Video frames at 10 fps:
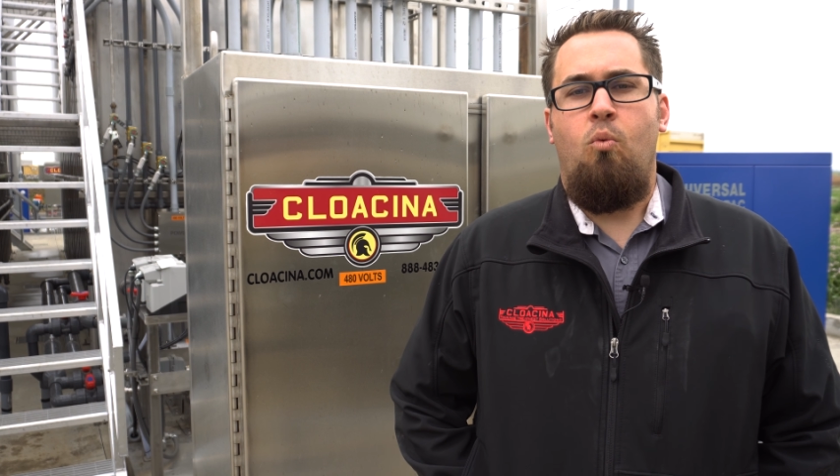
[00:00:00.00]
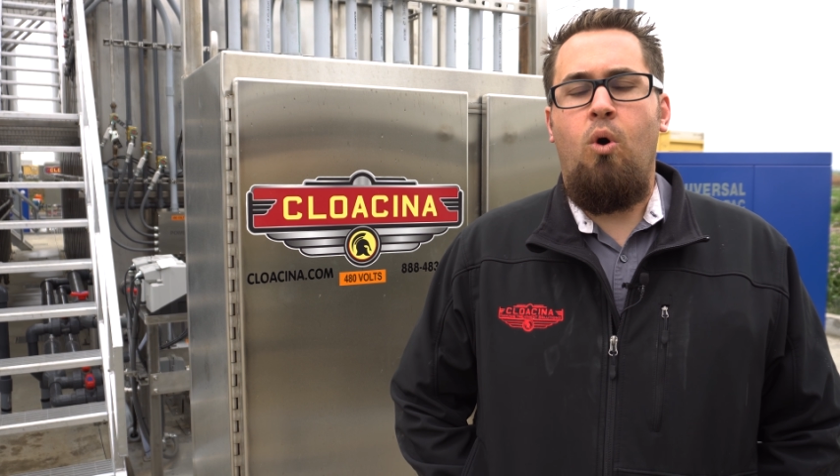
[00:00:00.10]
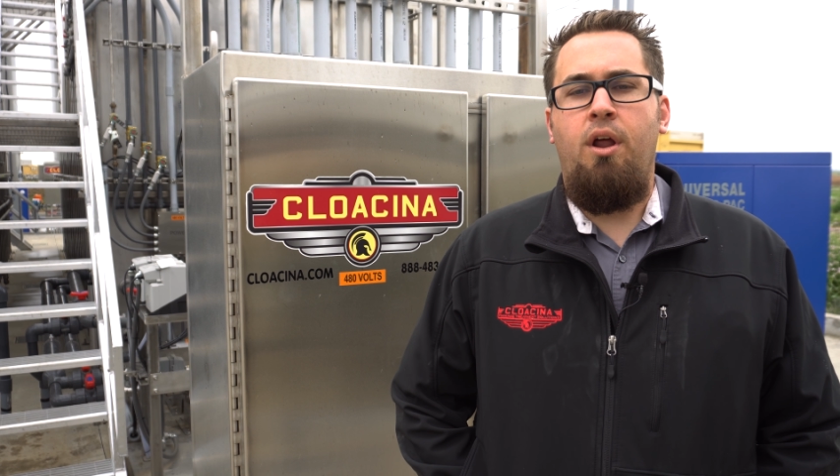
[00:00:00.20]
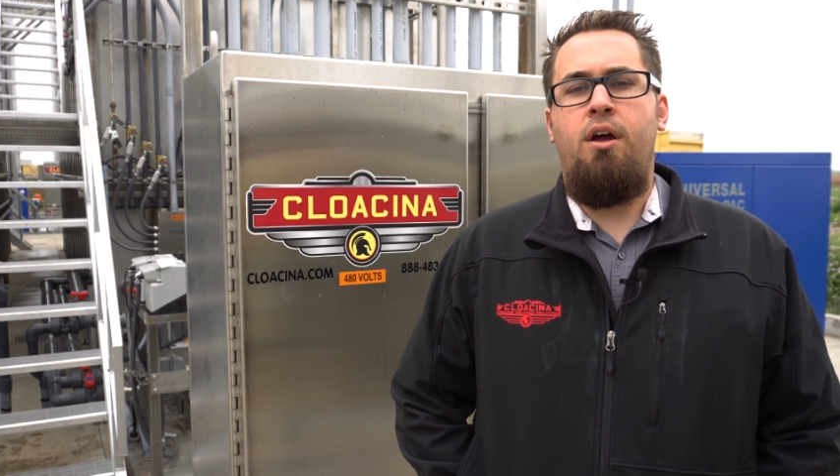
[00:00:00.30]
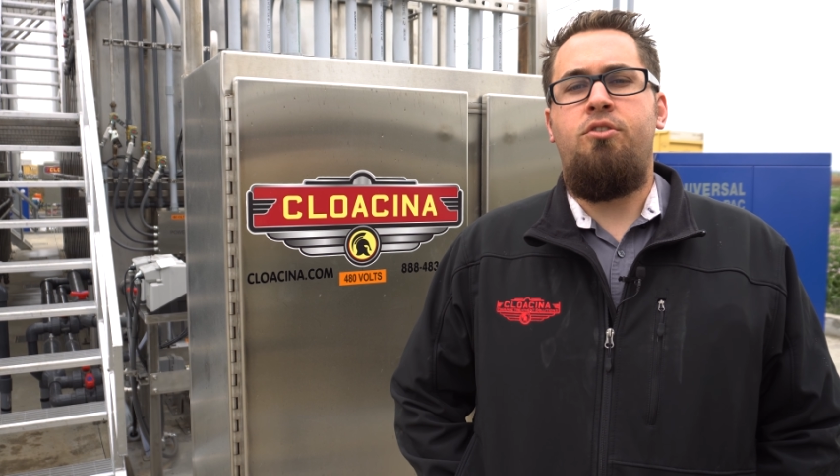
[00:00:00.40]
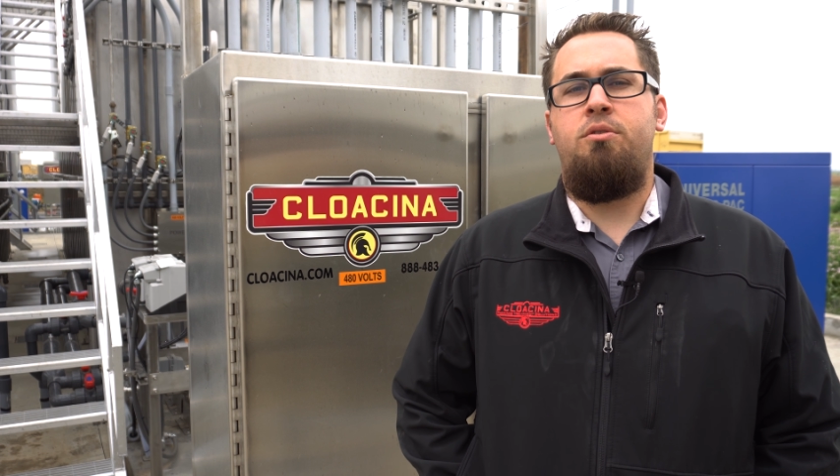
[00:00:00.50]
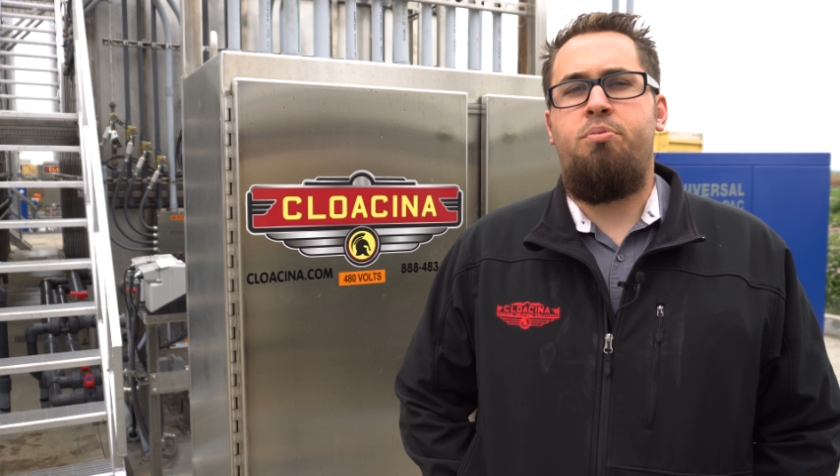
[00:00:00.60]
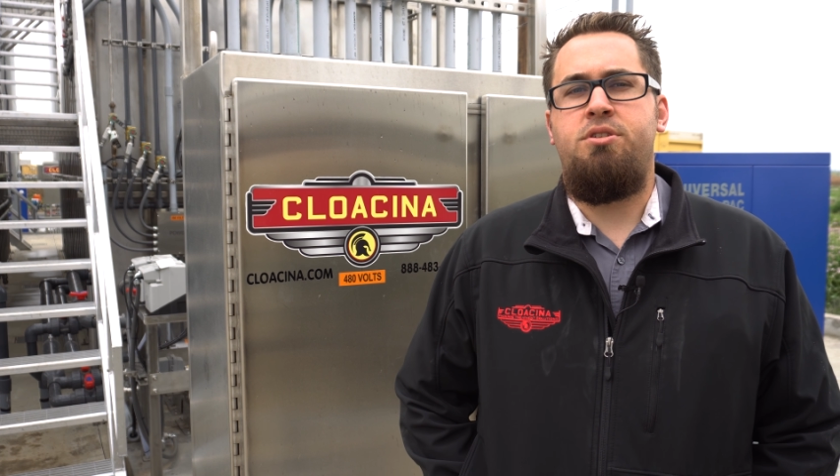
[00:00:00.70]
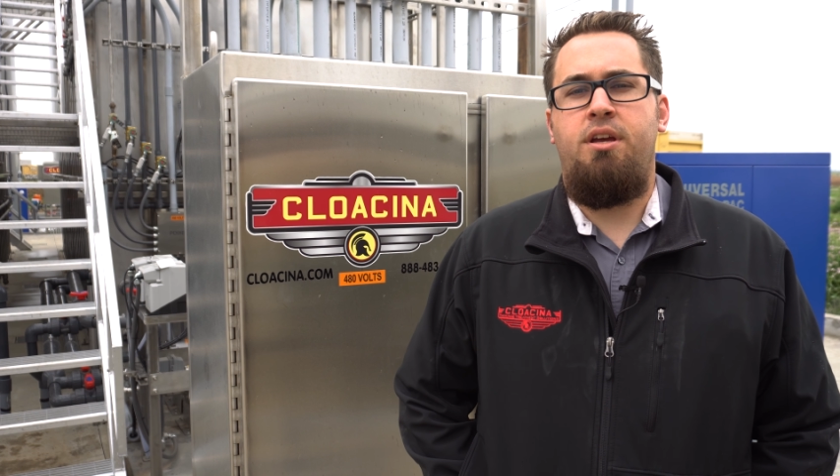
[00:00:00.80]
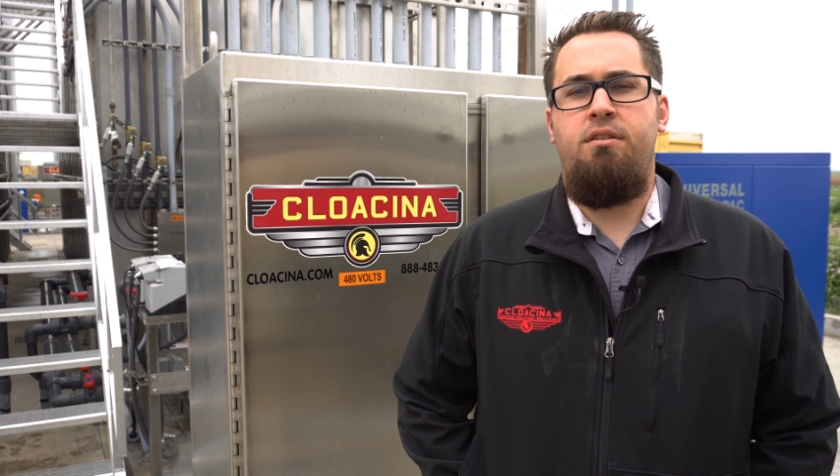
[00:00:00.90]

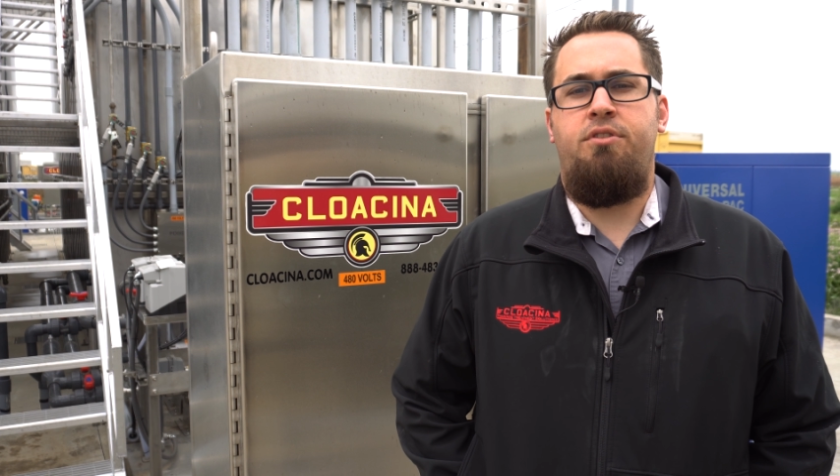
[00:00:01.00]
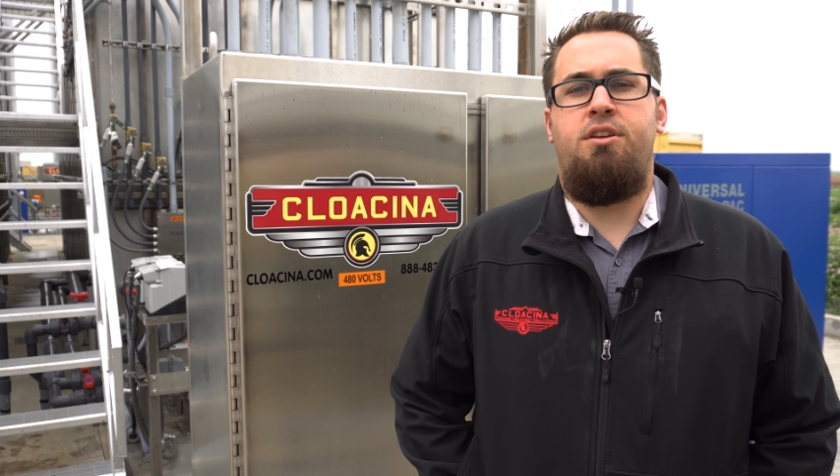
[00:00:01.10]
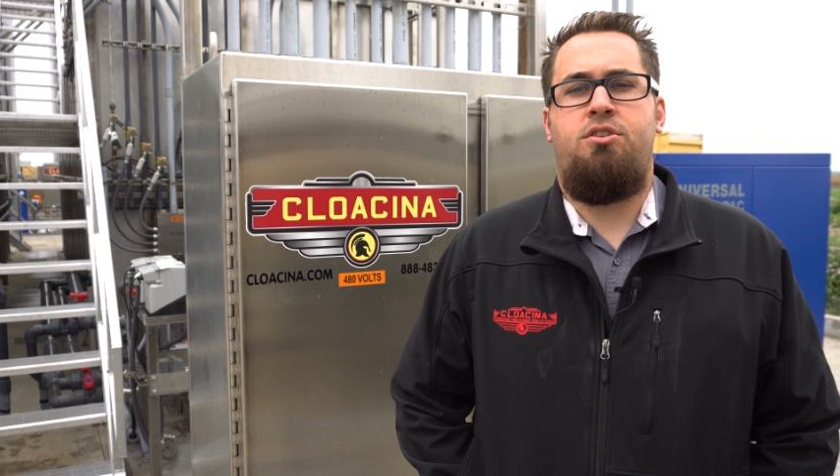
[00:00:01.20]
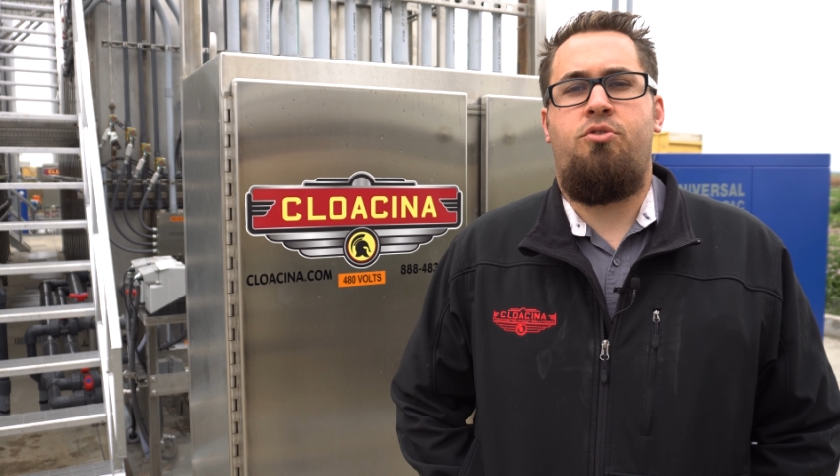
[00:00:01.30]
100% of this